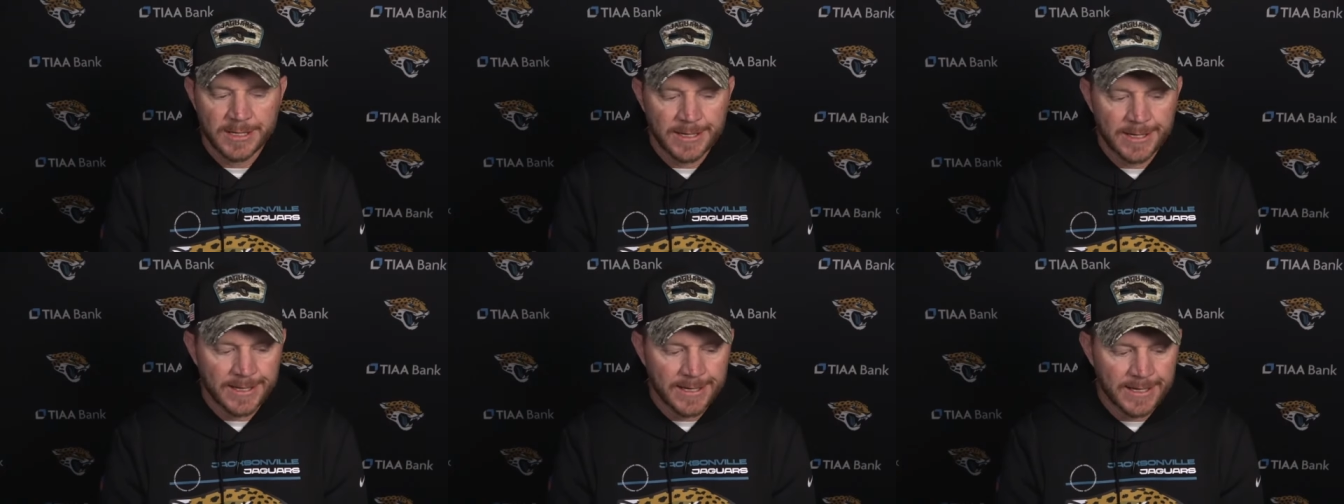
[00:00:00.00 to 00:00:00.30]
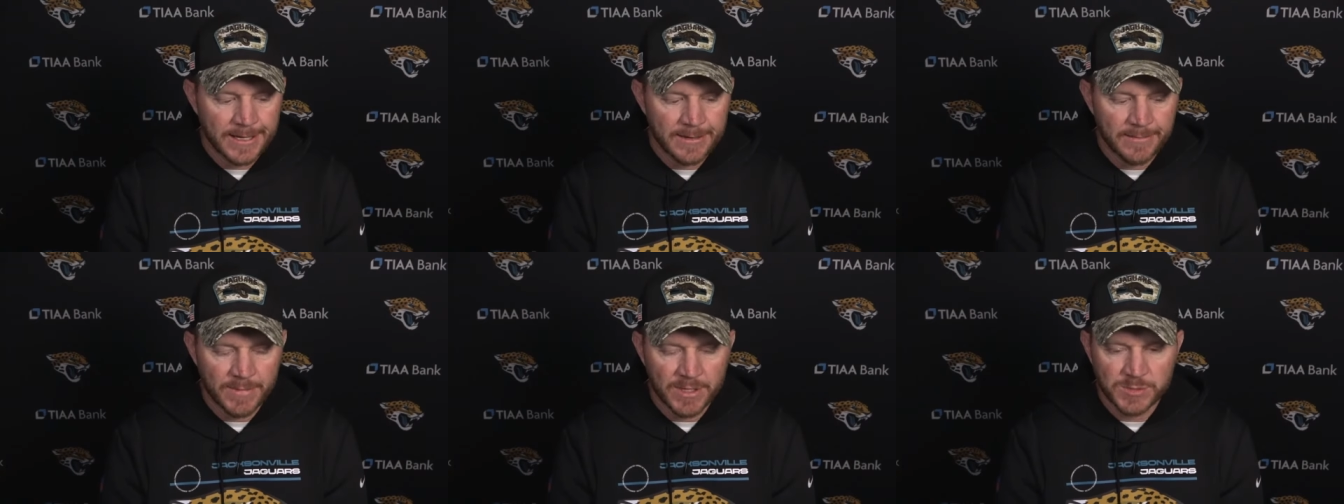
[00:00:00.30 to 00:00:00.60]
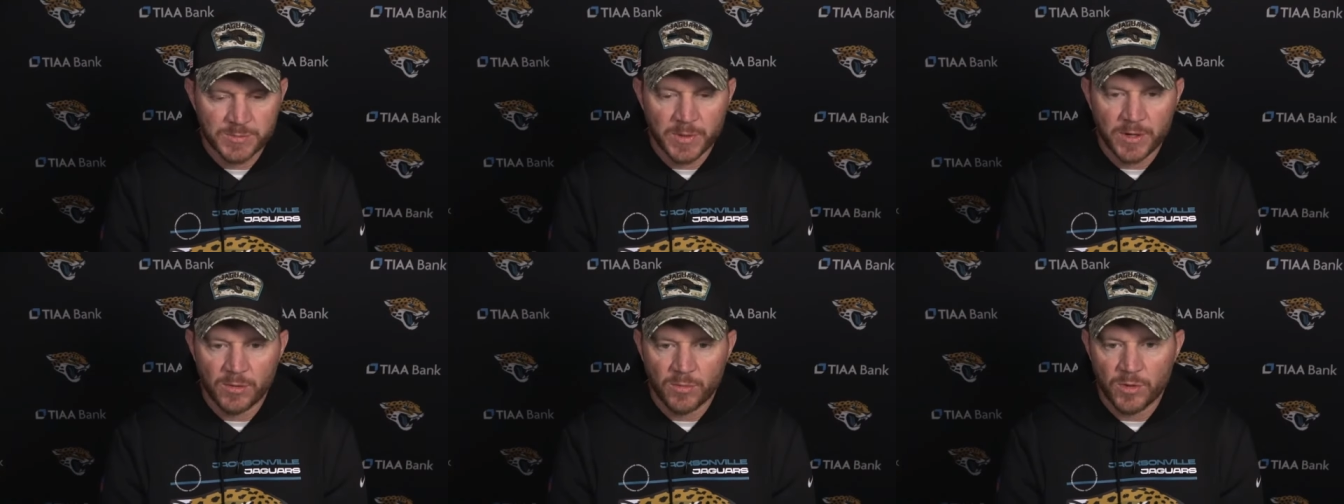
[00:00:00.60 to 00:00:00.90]

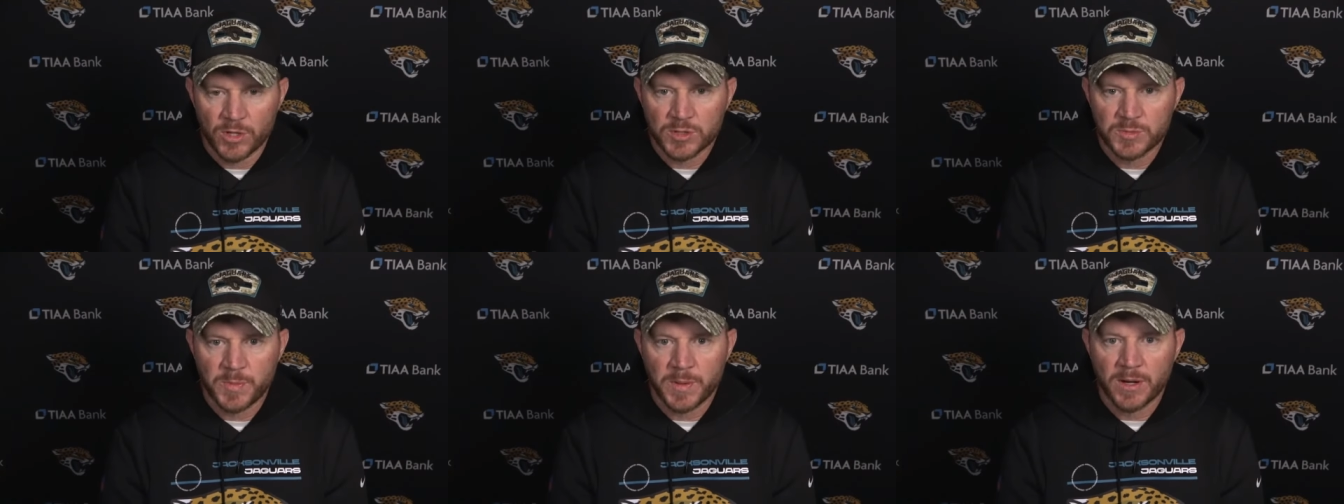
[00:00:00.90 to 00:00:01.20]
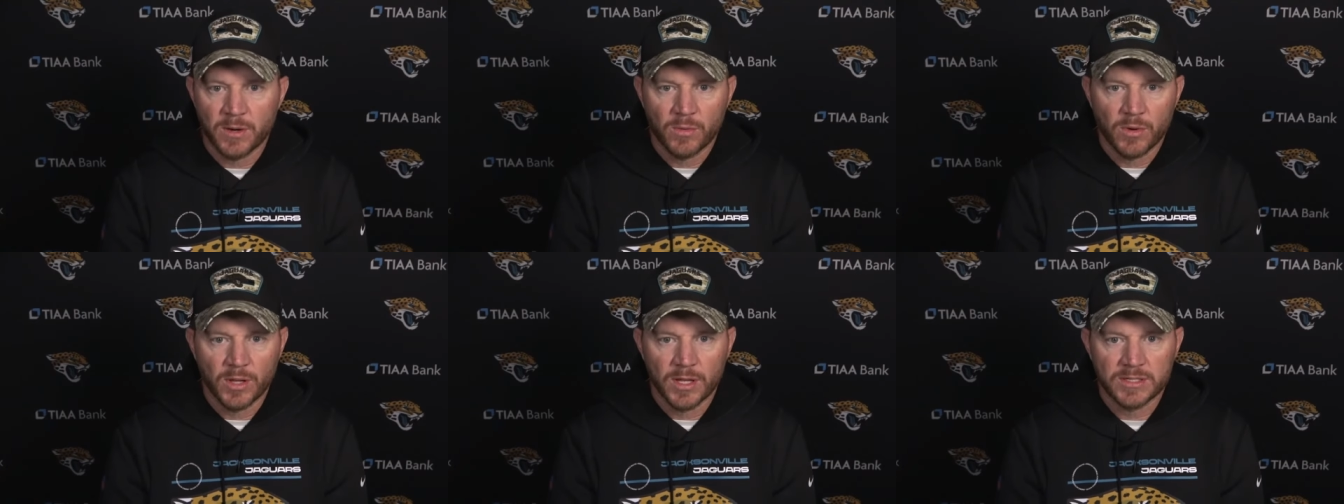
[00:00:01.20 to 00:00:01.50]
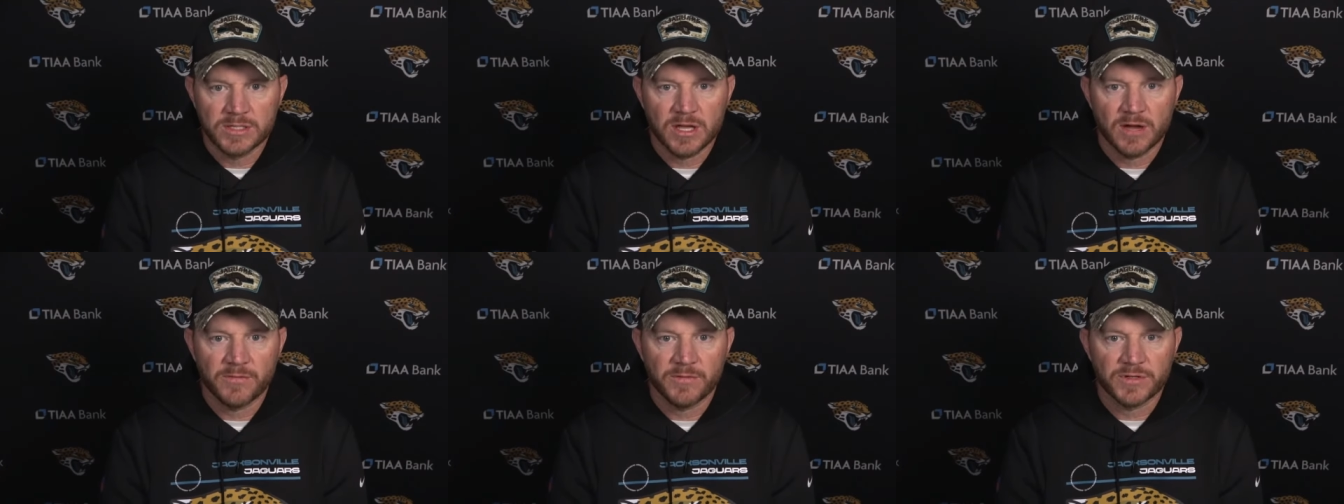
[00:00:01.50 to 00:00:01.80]
It's been a
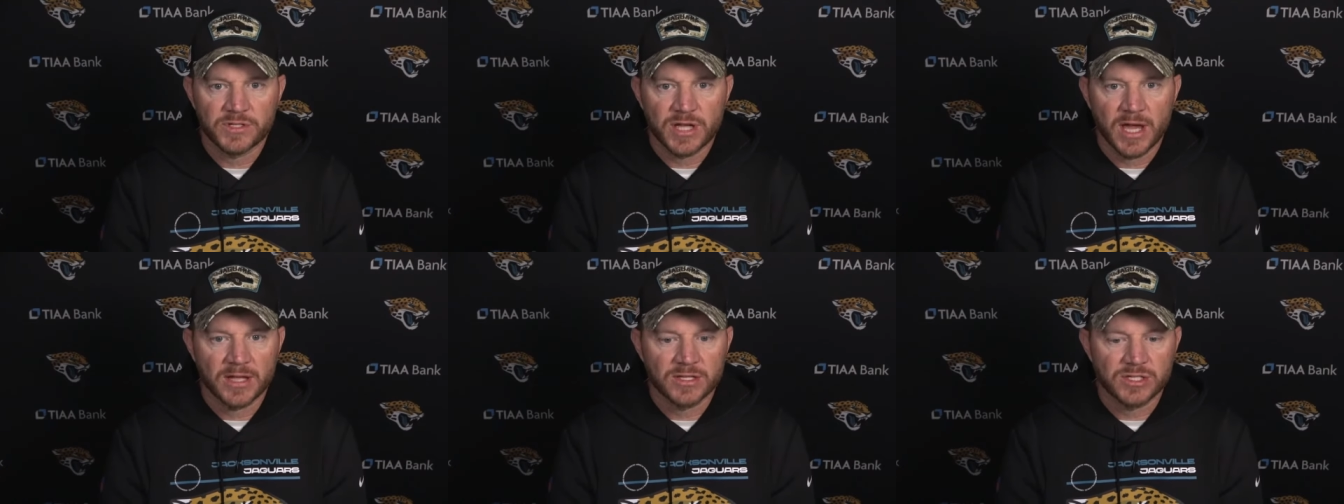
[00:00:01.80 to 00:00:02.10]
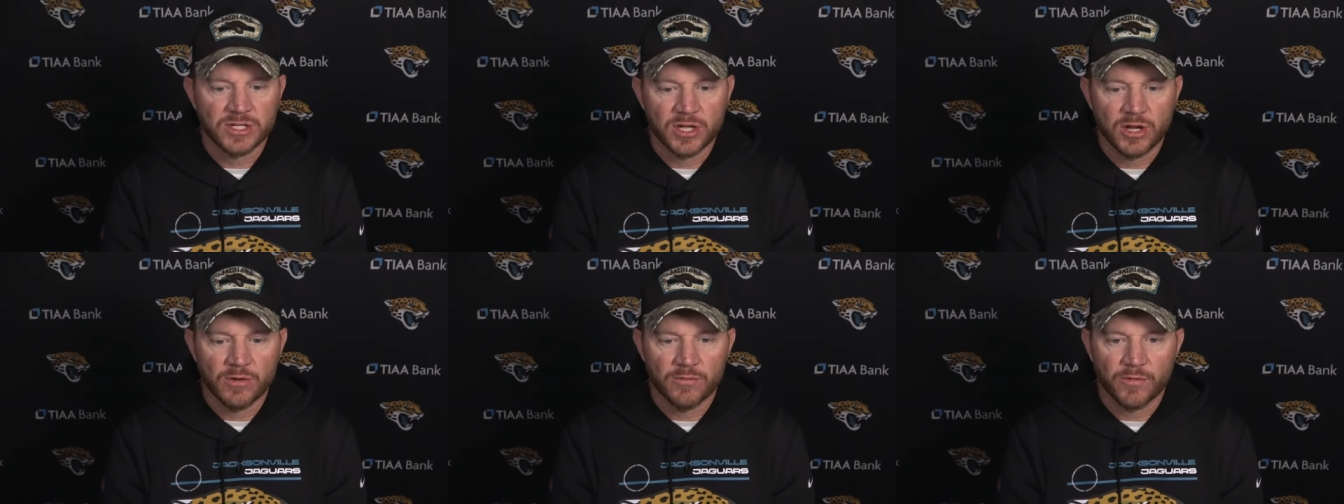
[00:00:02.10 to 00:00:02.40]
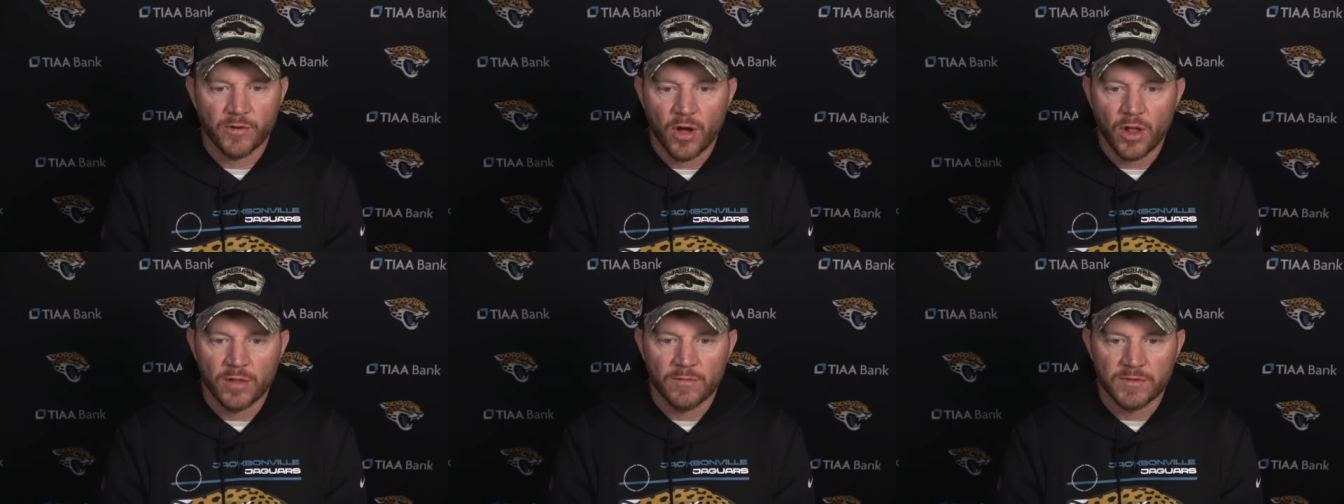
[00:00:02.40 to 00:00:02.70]
really tough and challenging year
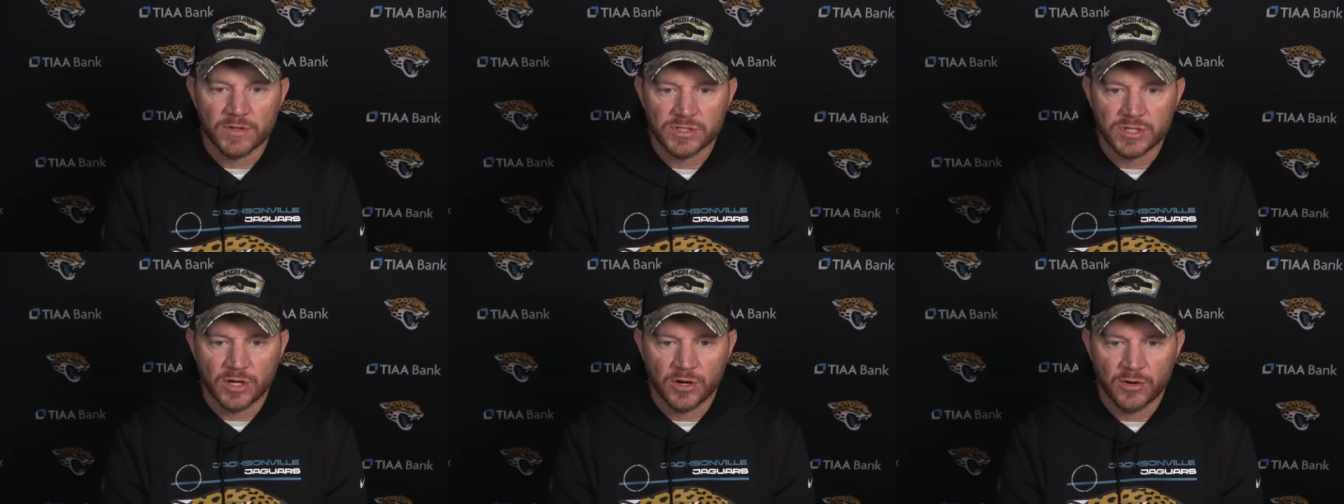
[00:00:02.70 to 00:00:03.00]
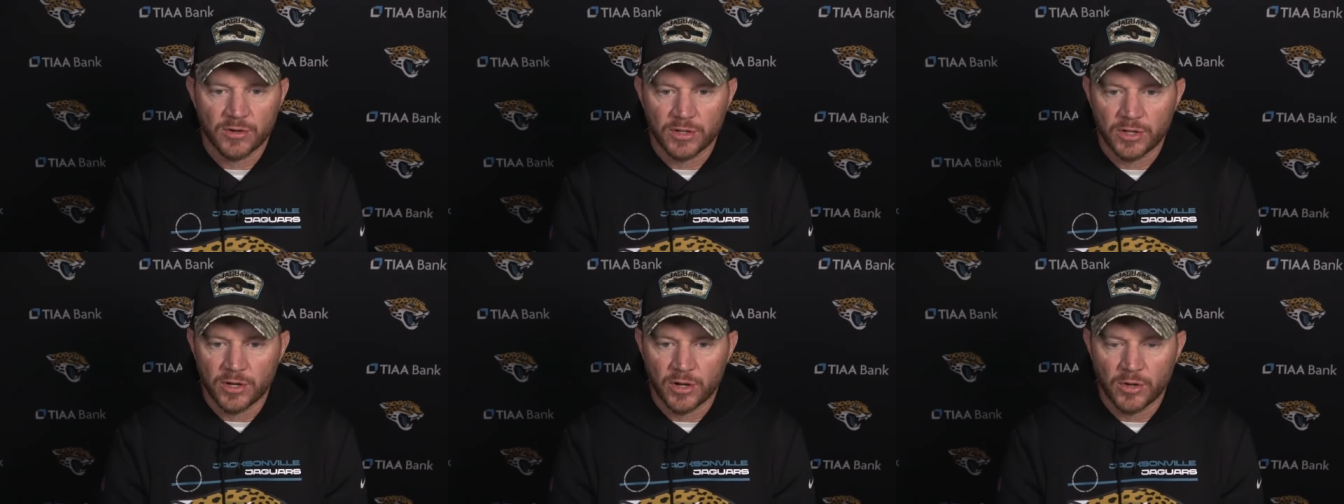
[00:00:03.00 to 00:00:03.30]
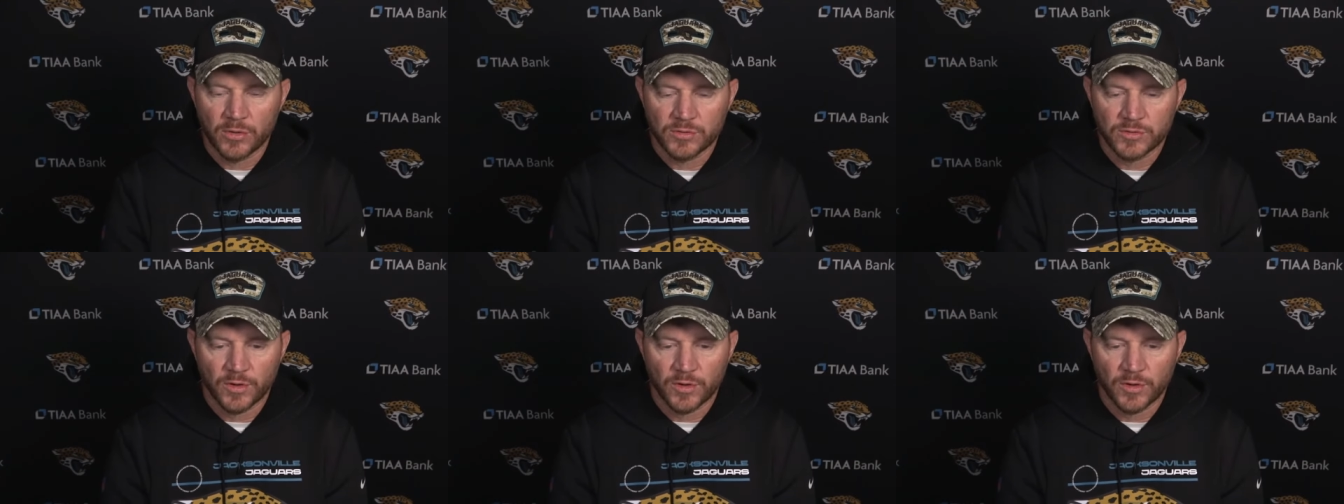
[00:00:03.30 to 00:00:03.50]
for all of us here, you know,